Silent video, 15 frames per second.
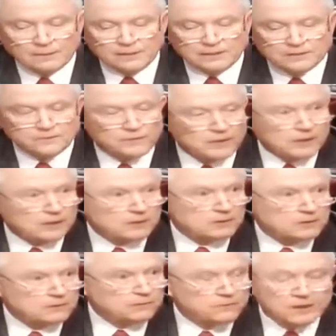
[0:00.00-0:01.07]
These
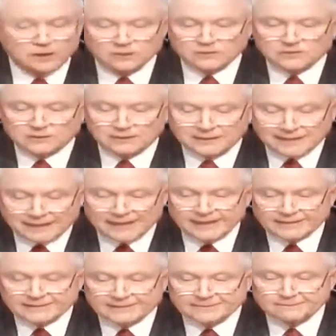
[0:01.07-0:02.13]
false
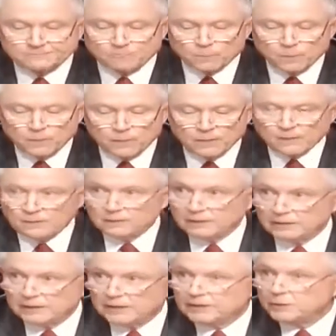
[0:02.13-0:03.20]
attacks,
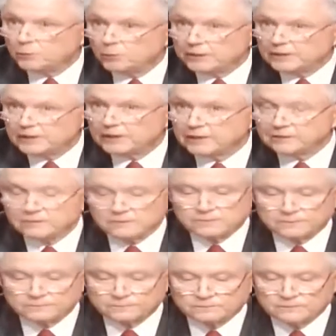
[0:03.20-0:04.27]
the
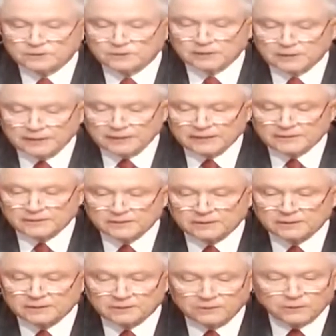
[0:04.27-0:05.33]
innuendos, the
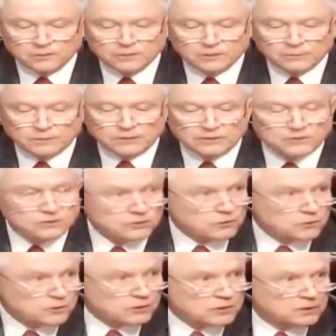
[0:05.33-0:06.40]
leaks, you can be
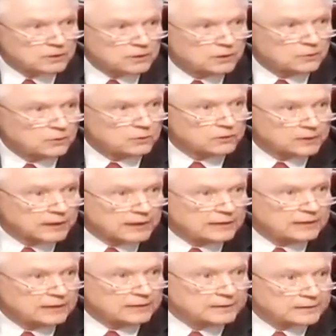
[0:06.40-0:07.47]
sure will
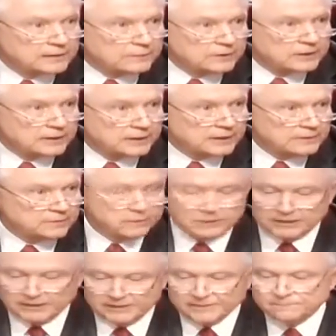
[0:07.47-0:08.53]
not intimidate
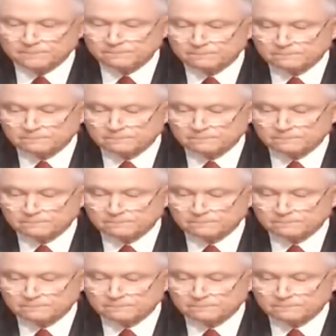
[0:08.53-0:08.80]
me.